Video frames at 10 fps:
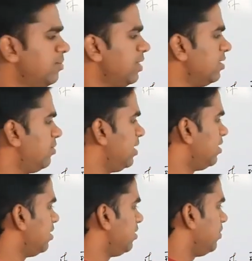
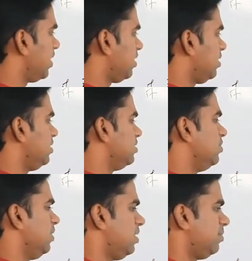When a vector is
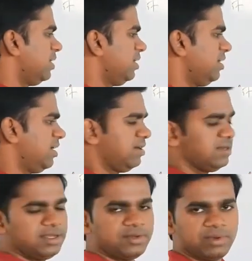divided by
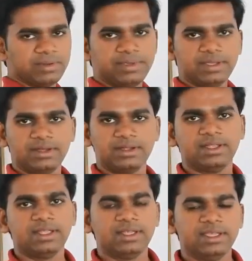n, it will be a
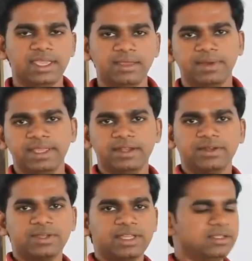by
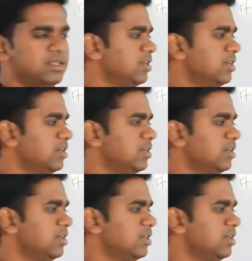n. Okay.